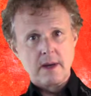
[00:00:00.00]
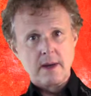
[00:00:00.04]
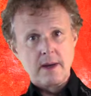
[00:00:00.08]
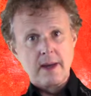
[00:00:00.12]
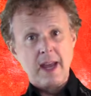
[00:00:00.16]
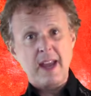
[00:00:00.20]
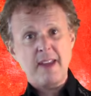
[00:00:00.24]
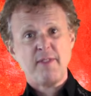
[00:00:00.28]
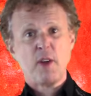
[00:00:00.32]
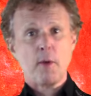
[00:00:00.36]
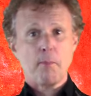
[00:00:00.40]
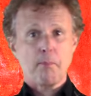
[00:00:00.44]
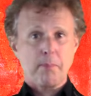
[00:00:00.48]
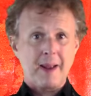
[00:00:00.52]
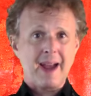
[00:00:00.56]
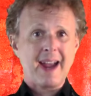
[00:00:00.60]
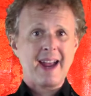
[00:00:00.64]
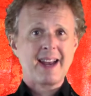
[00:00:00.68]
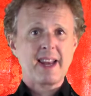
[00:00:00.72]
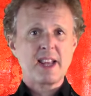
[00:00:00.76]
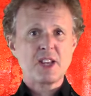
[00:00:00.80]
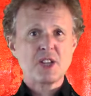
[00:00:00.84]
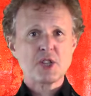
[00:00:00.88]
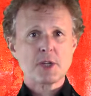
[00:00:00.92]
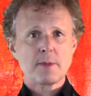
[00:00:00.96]
If you play
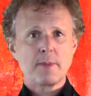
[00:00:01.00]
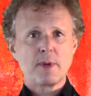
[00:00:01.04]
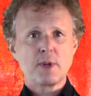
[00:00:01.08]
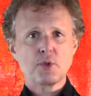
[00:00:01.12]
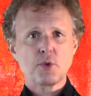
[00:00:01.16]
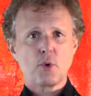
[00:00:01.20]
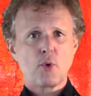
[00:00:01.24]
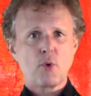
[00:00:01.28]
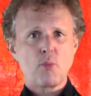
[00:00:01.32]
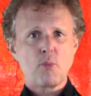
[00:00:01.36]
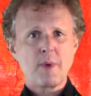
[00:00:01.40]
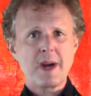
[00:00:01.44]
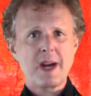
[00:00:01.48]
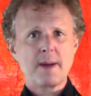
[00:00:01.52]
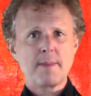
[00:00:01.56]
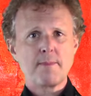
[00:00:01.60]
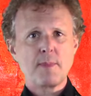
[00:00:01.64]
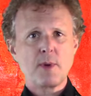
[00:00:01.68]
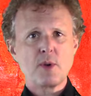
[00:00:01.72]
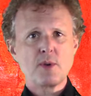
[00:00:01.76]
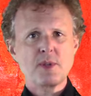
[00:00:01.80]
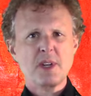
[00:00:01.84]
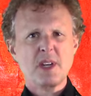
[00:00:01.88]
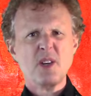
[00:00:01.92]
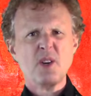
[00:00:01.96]
an instrument or read
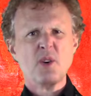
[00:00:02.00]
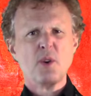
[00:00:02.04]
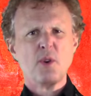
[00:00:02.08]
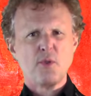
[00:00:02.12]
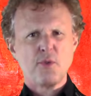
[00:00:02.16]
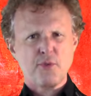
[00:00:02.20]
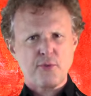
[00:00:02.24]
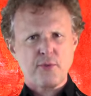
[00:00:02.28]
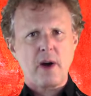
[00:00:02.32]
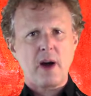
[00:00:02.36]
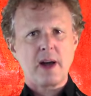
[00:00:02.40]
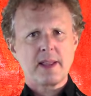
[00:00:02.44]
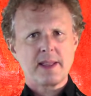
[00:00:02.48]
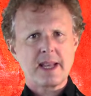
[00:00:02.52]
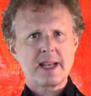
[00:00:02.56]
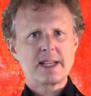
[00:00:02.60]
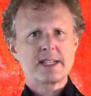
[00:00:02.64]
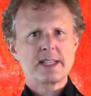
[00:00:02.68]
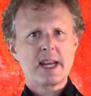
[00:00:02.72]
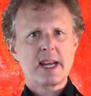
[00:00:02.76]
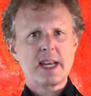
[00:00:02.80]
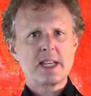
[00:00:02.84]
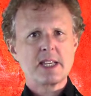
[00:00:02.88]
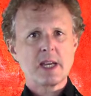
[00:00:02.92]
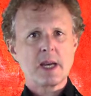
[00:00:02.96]
music, you'll find this
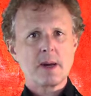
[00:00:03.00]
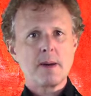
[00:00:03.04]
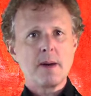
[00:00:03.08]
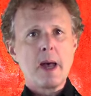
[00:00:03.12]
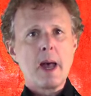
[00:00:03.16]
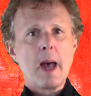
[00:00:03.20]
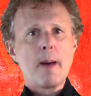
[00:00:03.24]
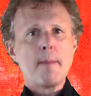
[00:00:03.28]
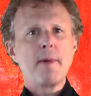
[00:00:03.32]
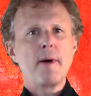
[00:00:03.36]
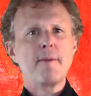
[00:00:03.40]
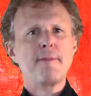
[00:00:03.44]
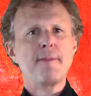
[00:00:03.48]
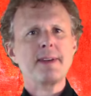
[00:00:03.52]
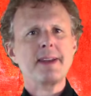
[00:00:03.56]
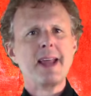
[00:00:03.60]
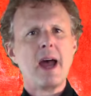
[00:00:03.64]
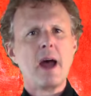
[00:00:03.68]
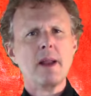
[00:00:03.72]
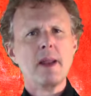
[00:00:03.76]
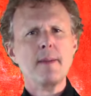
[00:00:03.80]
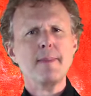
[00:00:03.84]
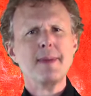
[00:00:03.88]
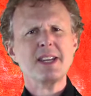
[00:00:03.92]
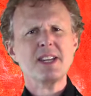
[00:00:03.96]
easier, but for now
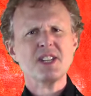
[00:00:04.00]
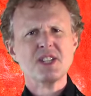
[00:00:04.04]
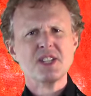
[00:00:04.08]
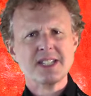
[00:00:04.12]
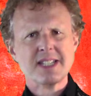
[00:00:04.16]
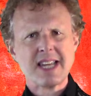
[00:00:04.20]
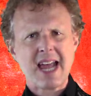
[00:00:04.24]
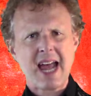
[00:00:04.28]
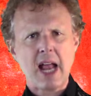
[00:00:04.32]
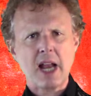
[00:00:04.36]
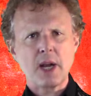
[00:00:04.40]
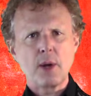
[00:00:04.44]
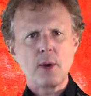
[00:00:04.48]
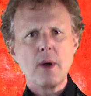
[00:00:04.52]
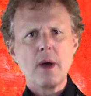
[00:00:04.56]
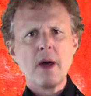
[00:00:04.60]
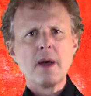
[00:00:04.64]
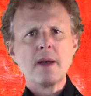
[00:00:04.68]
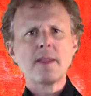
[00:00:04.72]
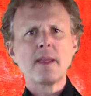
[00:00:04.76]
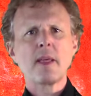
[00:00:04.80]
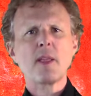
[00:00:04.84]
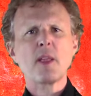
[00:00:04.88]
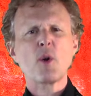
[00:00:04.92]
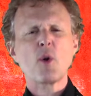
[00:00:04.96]
let me just tell you
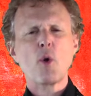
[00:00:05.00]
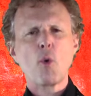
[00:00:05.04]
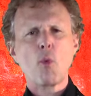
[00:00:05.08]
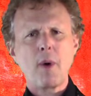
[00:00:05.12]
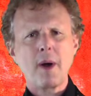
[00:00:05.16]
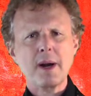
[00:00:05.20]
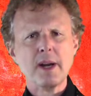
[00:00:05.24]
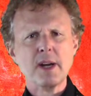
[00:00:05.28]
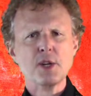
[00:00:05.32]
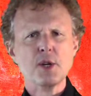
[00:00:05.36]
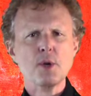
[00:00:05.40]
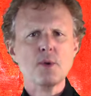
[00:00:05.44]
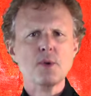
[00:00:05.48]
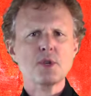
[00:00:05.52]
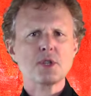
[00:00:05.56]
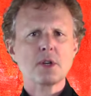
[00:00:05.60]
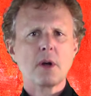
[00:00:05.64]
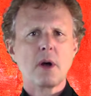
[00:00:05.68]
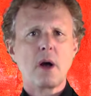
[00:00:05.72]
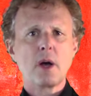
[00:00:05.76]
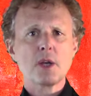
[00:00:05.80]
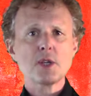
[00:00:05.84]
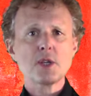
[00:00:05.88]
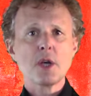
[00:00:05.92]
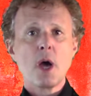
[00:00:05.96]
that there are one or two
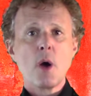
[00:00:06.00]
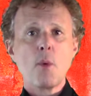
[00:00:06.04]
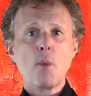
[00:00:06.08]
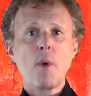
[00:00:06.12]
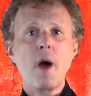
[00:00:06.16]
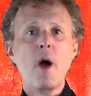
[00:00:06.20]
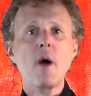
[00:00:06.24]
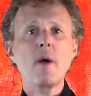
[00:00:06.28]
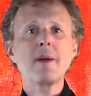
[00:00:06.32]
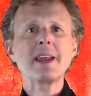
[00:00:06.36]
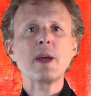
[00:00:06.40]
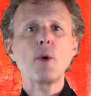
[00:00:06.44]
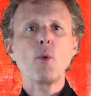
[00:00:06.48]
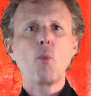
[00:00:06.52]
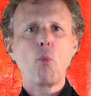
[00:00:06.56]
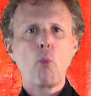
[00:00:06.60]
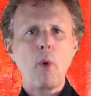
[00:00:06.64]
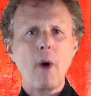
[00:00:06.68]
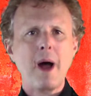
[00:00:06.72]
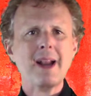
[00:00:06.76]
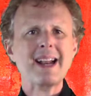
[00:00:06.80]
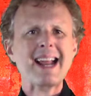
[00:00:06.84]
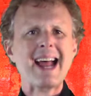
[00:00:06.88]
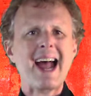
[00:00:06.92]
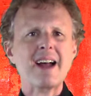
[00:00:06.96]
styles where only
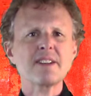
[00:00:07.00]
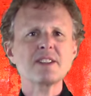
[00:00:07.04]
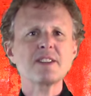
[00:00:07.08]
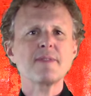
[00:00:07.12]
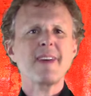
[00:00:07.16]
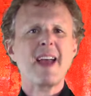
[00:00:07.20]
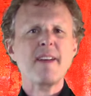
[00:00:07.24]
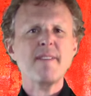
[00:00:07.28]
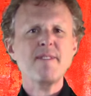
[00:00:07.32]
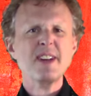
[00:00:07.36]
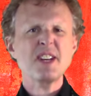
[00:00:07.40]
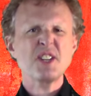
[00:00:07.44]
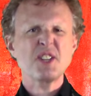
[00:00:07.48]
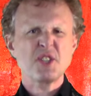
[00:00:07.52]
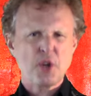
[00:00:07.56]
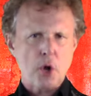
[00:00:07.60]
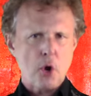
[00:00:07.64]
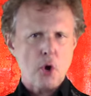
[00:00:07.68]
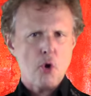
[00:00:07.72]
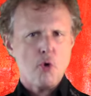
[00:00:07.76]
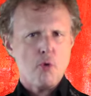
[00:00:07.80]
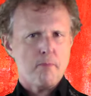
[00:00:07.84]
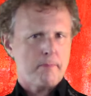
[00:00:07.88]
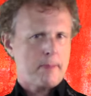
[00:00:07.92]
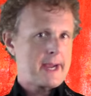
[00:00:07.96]
one out of every
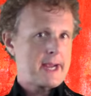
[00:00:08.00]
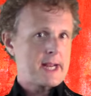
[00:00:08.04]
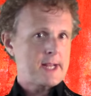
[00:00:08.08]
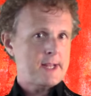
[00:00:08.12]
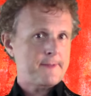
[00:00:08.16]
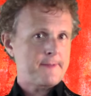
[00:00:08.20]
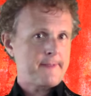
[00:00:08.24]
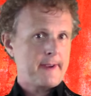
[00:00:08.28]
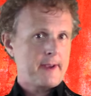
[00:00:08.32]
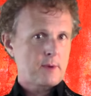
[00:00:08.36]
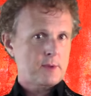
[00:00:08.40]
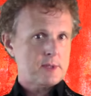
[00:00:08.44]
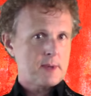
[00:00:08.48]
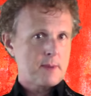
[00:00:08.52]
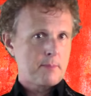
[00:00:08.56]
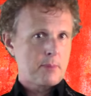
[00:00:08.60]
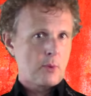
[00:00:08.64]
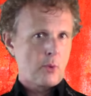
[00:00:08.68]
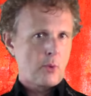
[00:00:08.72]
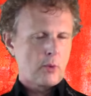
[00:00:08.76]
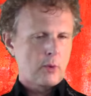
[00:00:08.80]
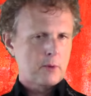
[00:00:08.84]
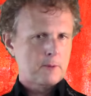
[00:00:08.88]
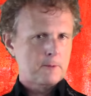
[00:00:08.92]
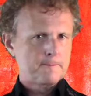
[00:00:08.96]
two beats feels
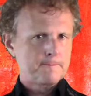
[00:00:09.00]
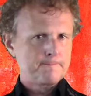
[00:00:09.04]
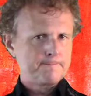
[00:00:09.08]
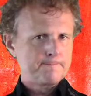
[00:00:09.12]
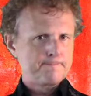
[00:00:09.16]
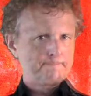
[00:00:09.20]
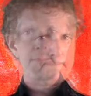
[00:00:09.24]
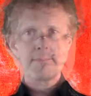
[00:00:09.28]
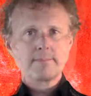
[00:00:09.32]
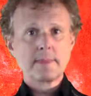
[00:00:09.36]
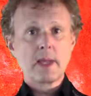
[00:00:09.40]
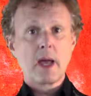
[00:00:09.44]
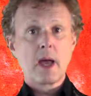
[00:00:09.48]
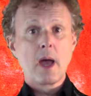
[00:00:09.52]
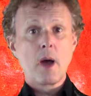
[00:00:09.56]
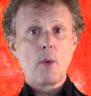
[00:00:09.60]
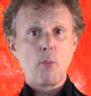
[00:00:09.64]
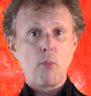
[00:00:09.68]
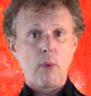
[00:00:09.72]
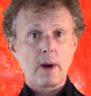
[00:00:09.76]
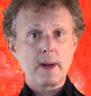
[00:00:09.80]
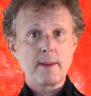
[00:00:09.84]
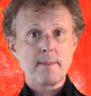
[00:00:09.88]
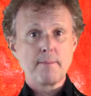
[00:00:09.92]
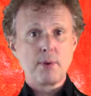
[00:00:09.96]
important.
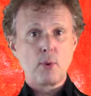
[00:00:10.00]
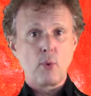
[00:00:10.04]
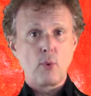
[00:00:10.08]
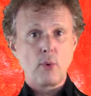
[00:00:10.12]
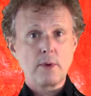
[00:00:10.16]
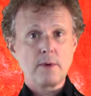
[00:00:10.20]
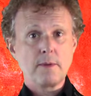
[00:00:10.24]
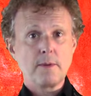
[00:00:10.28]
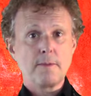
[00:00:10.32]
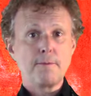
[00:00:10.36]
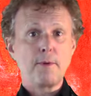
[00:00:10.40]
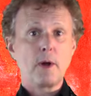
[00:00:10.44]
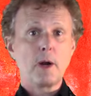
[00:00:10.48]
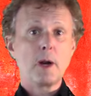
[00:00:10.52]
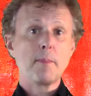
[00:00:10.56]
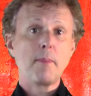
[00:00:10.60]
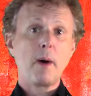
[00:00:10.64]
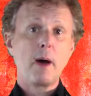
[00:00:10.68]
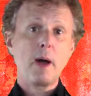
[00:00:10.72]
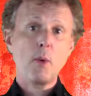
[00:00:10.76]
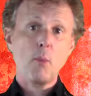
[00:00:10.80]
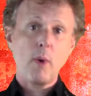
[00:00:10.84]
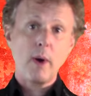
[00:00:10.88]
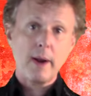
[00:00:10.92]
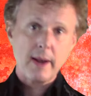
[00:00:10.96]
One important followed
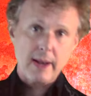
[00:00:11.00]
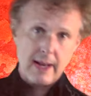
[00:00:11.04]
by one